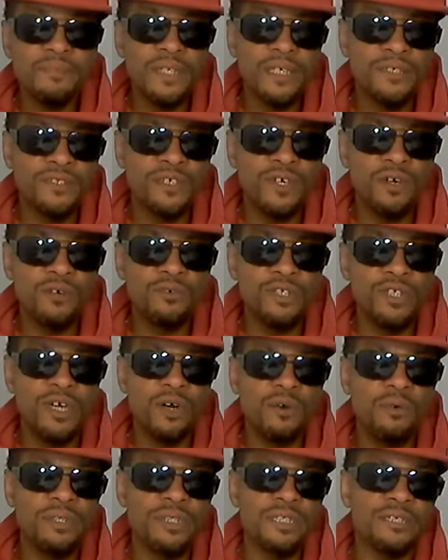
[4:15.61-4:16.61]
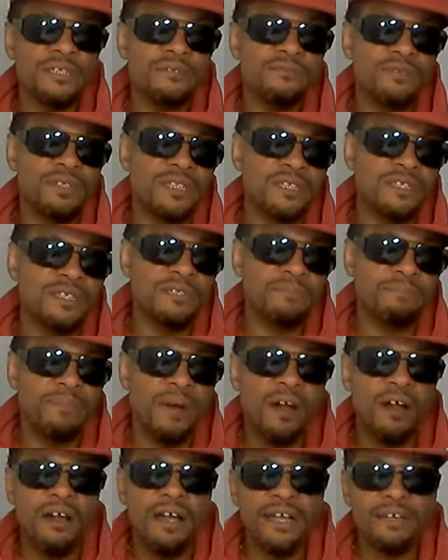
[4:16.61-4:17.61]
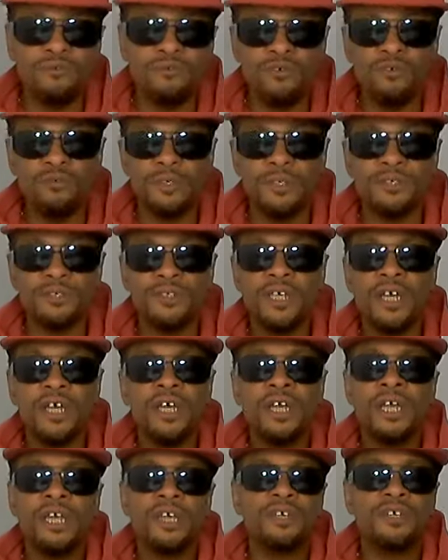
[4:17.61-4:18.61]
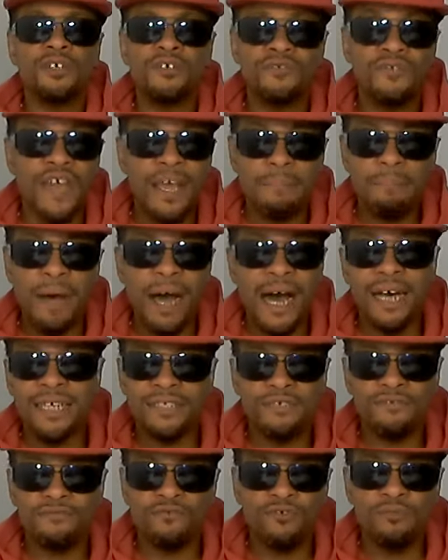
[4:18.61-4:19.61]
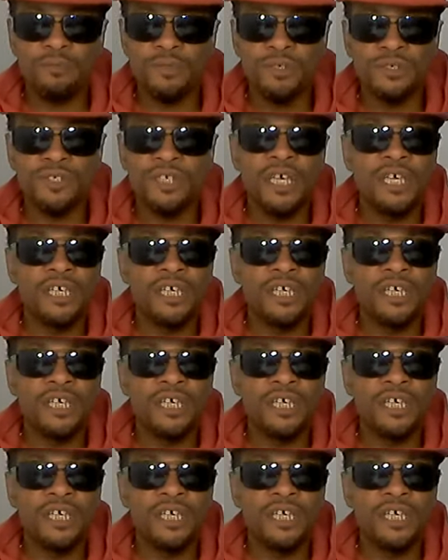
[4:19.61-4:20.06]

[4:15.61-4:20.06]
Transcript: So you know, with the with the sparring rumors, you know, you had positive rumors.